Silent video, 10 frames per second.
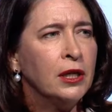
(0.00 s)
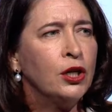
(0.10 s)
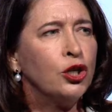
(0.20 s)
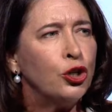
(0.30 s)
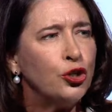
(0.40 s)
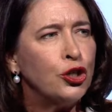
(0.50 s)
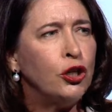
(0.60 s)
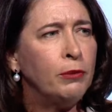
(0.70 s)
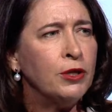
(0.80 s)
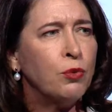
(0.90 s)

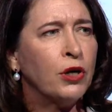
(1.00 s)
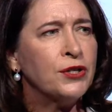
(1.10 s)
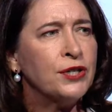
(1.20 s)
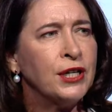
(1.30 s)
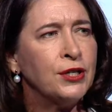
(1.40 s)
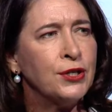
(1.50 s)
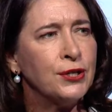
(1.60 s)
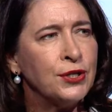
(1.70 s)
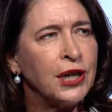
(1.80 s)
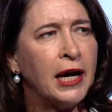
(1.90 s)
consumers want to see
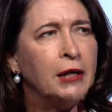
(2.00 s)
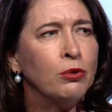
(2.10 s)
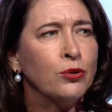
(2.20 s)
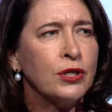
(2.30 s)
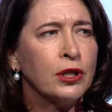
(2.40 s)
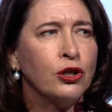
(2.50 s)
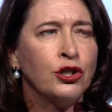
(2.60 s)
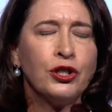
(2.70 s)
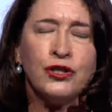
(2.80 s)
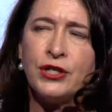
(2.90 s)
sustainable
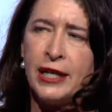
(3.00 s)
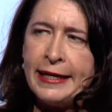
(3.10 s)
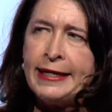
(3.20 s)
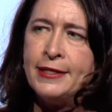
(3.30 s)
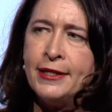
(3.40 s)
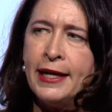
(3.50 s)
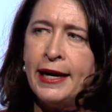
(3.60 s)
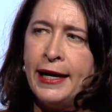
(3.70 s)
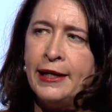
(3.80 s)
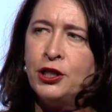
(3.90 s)
solutions to easing their
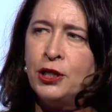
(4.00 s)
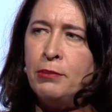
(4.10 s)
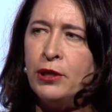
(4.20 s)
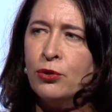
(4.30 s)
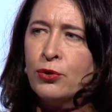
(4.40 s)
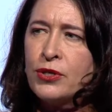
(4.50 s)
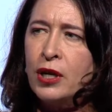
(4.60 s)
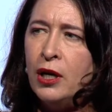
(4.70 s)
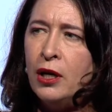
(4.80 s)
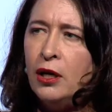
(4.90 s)
energy bills,
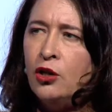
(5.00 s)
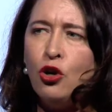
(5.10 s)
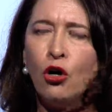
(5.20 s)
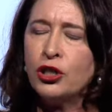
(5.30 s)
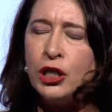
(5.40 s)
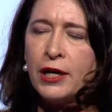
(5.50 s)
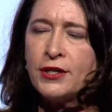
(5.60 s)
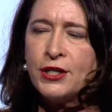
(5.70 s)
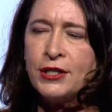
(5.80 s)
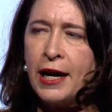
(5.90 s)
not
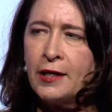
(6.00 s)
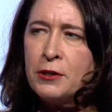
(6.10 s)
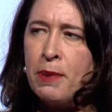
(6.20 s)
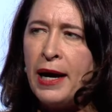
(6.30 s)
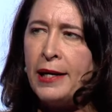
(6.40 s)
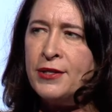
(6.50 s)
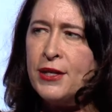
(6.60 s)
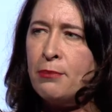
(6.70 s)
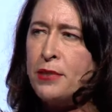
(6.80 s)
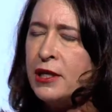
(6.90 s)
just a taxpayer
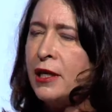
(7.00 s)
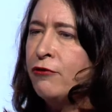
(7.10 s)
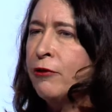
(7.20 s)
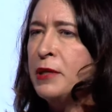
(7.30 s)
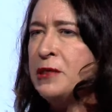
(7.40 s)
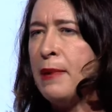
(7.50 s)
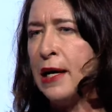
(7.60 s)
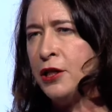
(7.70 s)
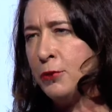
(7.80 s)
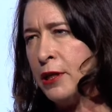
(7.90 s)
subsidy for
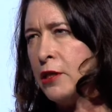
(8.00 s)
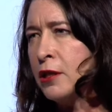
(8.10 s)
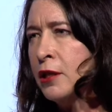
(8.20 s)
mismanagement.